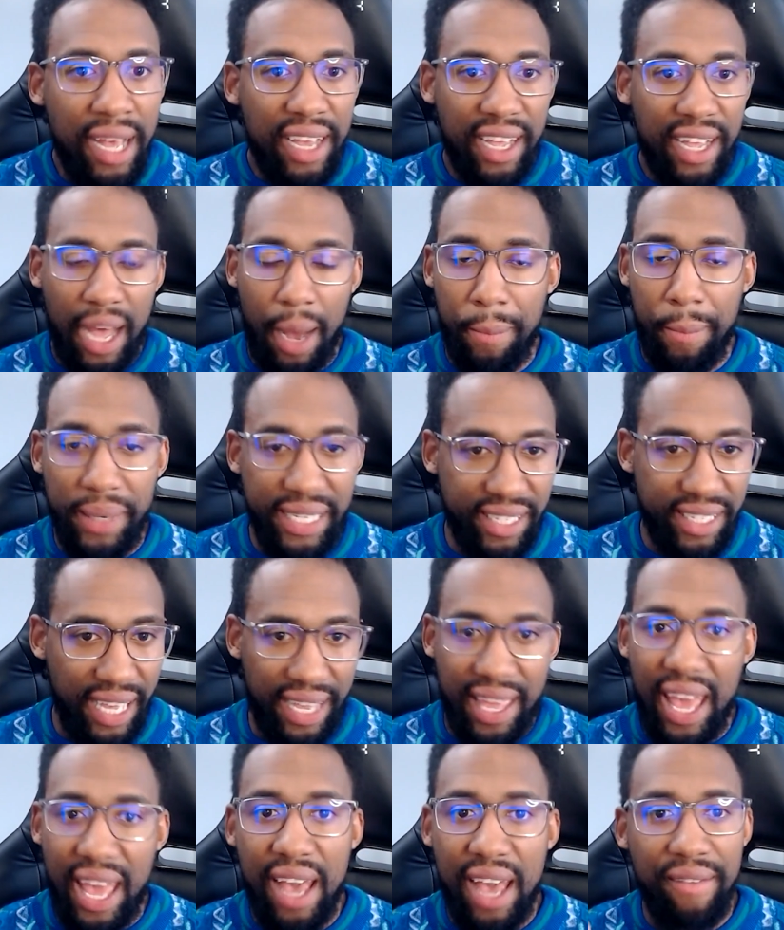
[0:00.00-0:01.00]
companies like
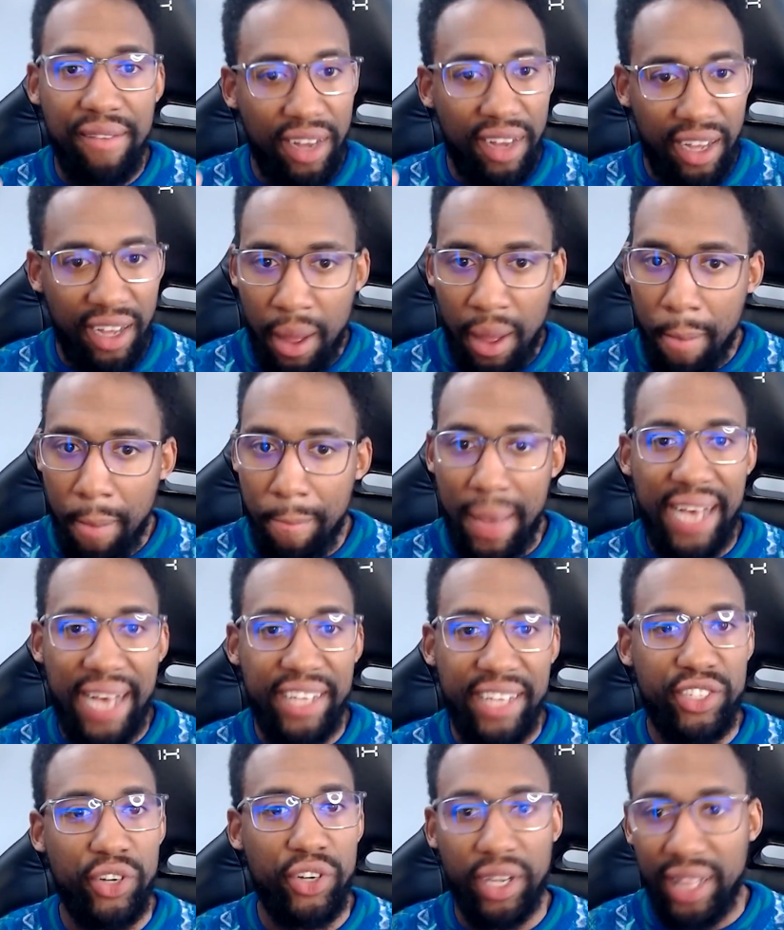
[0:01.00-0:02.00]
Canva,
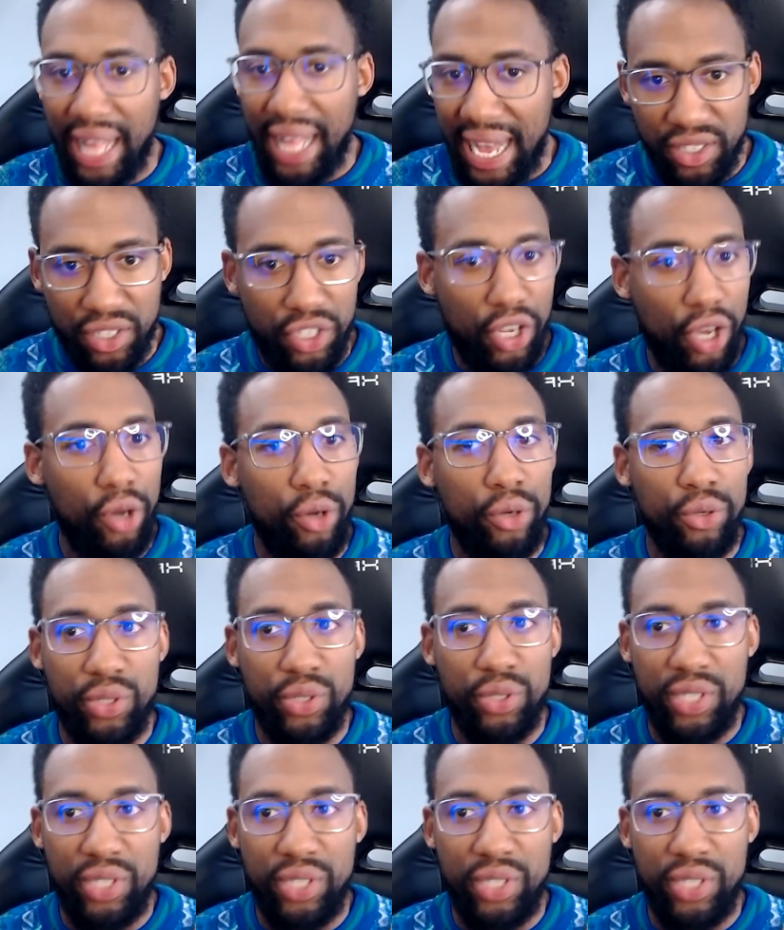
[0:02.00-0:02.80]
Masterclass, Toast,